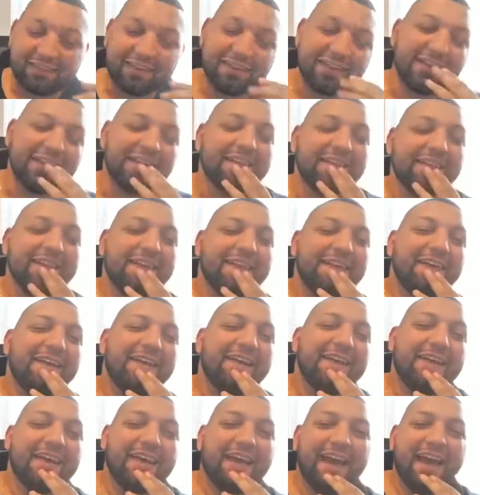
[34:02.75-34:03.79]

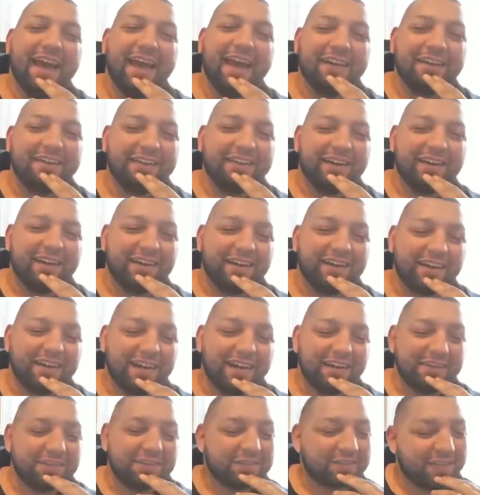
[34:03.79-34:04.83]
it?
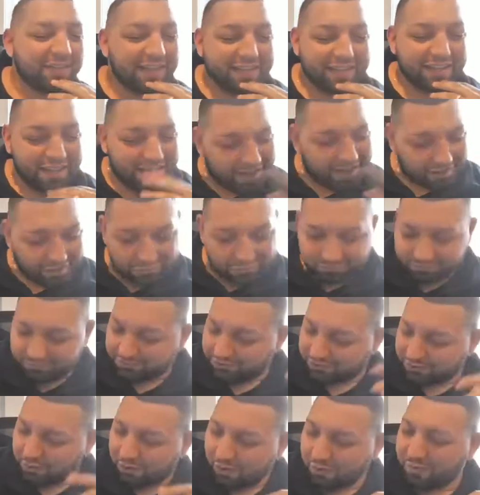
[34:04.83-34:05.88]
And you were like, yeah,
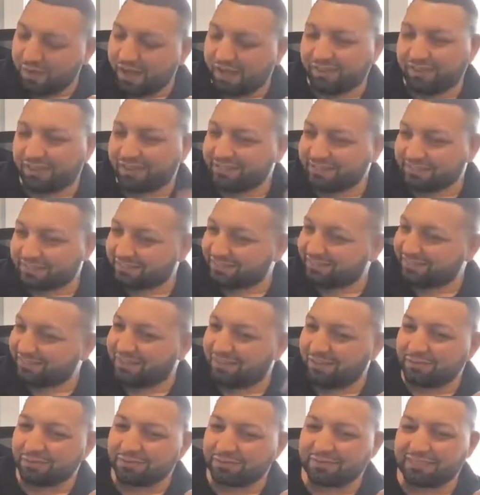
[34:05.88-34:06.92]
sure, man. Let's
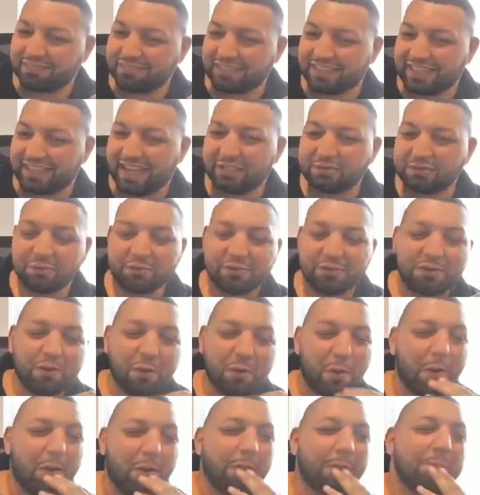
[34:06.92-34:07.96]
schedule the
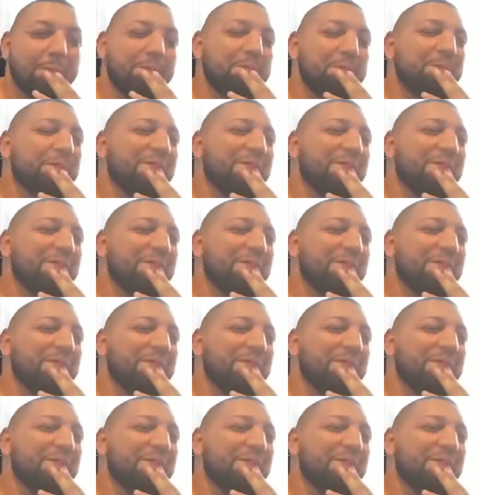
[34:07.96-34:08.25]
call.